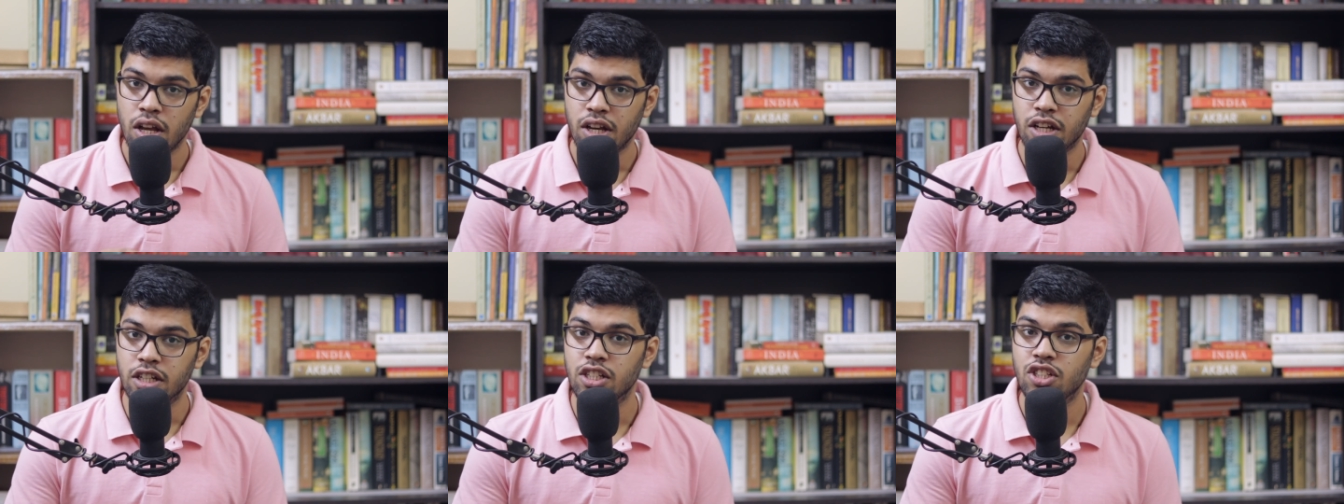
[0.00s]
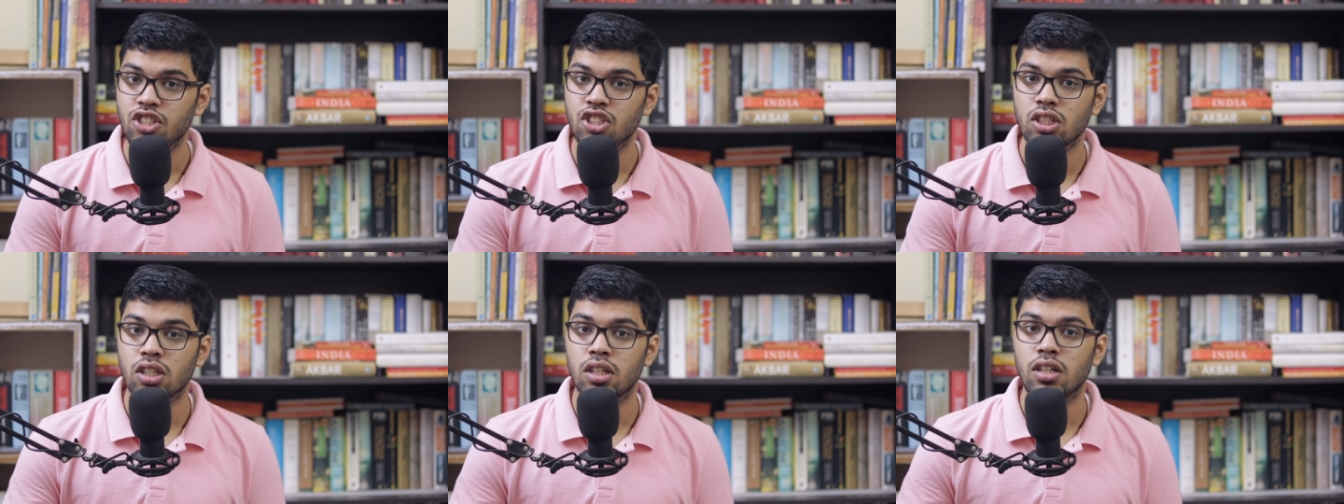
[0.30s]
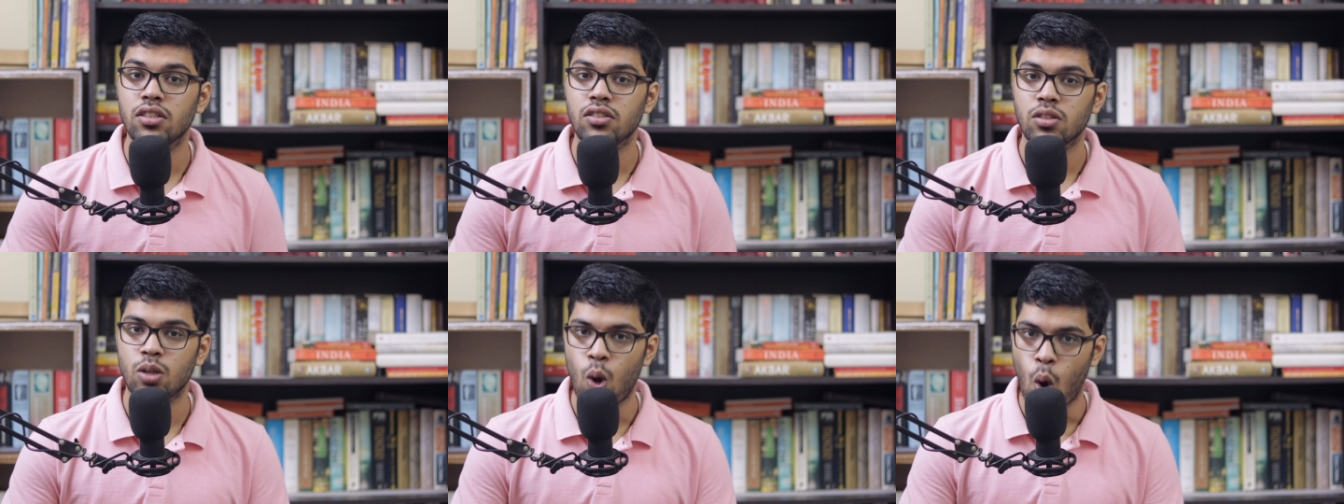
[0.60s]

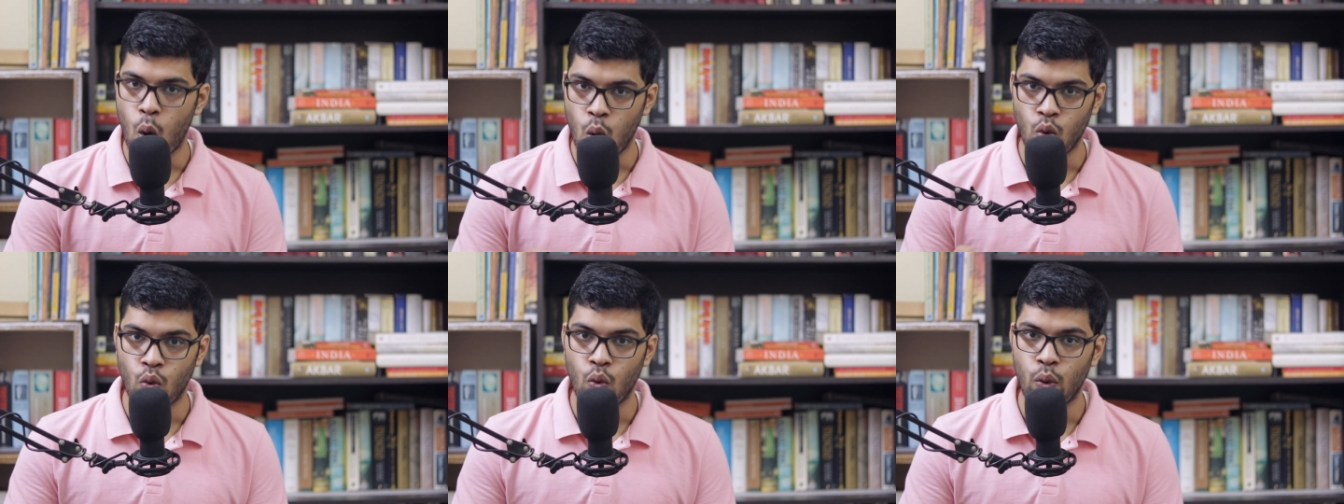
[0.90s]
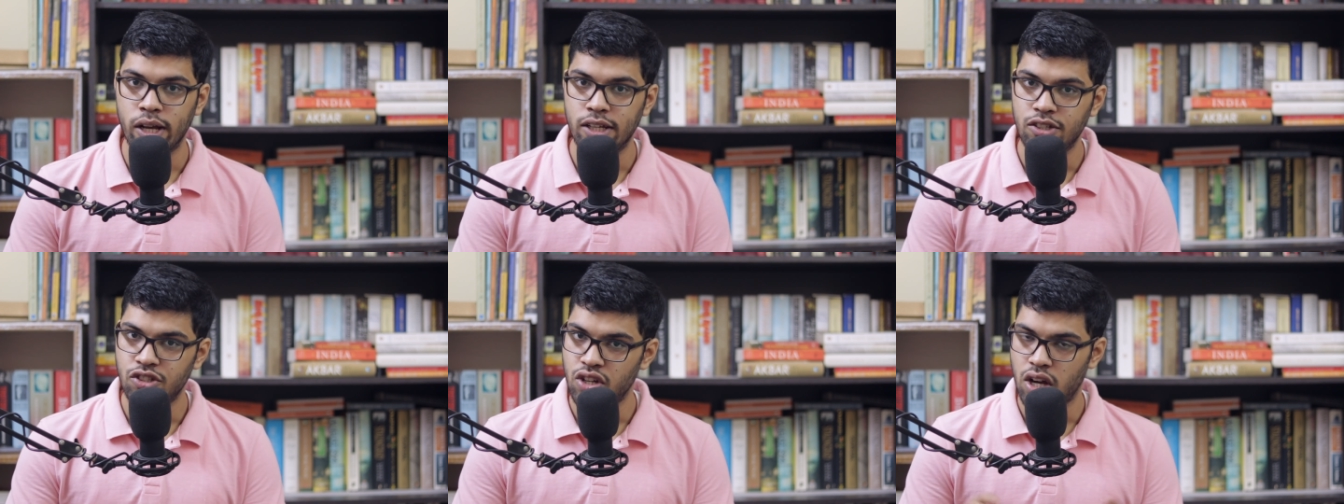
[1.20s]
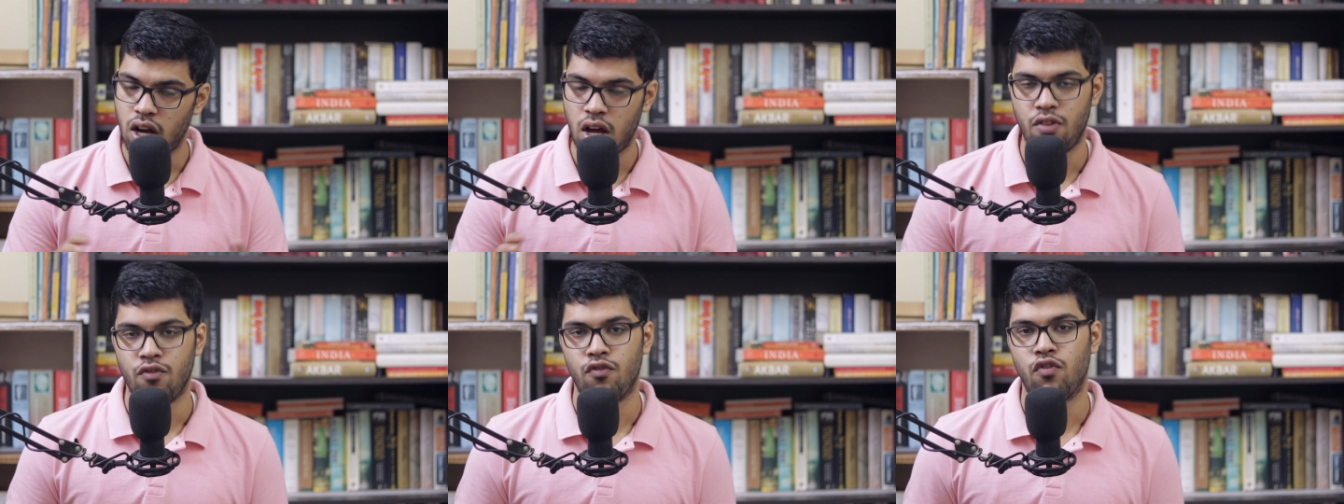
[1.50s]
Kanishka's conquest
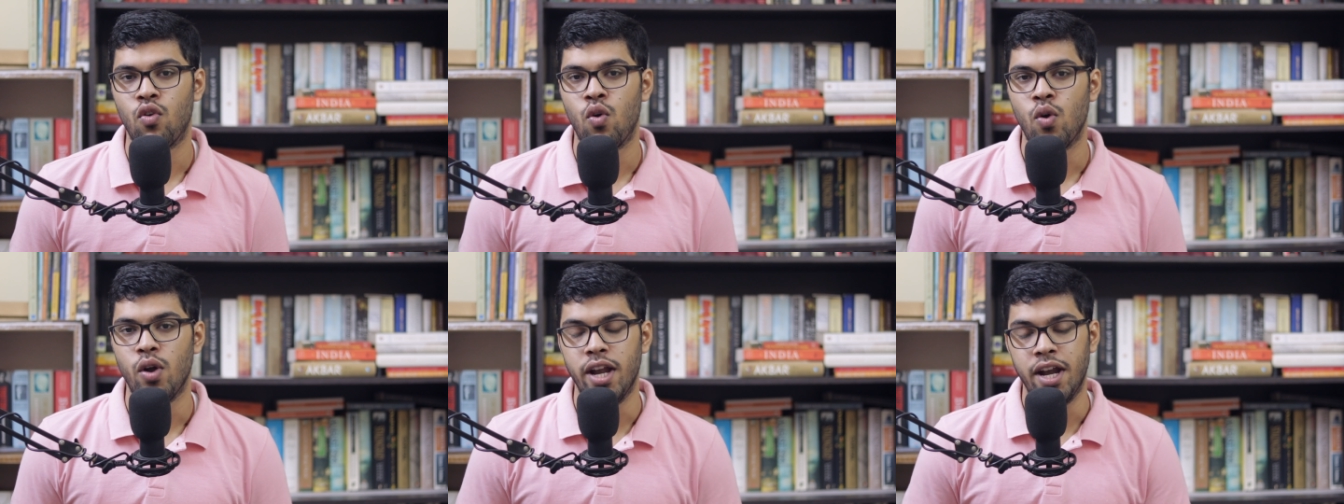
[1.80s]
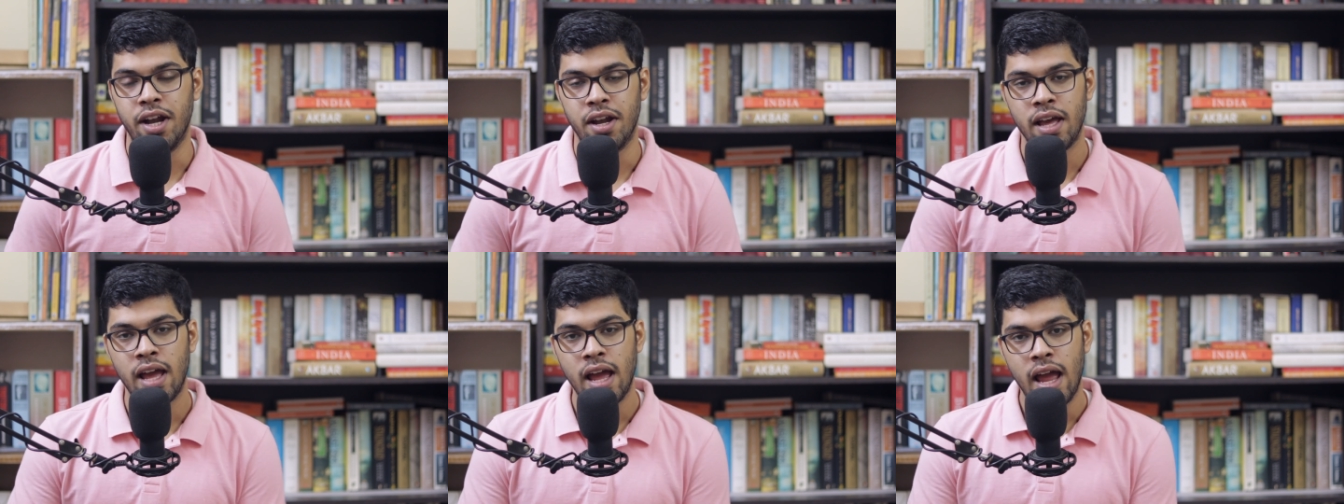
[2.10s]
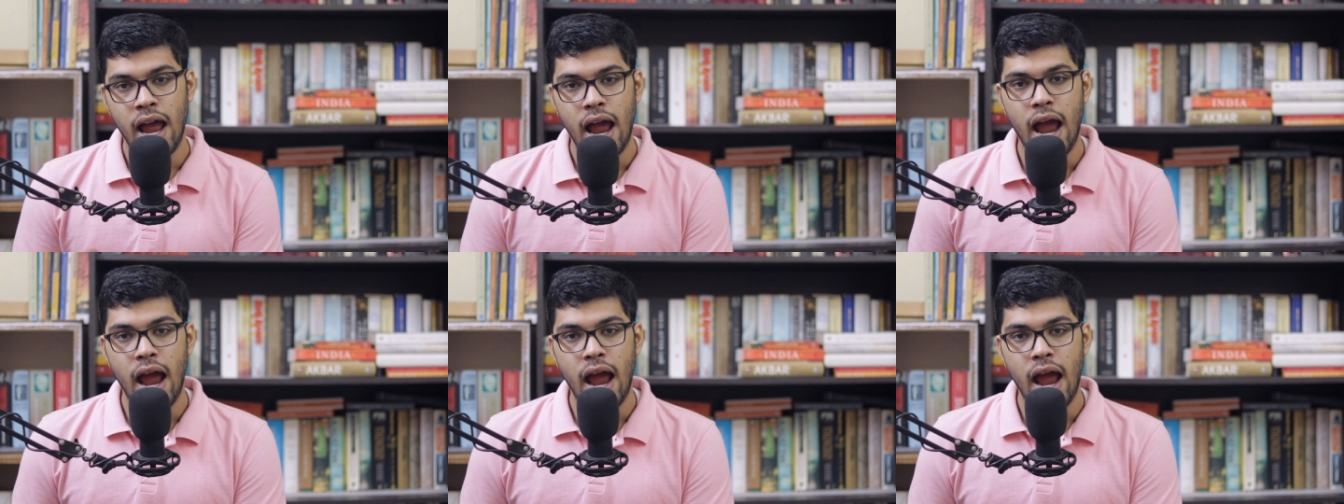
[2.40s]
unfolded.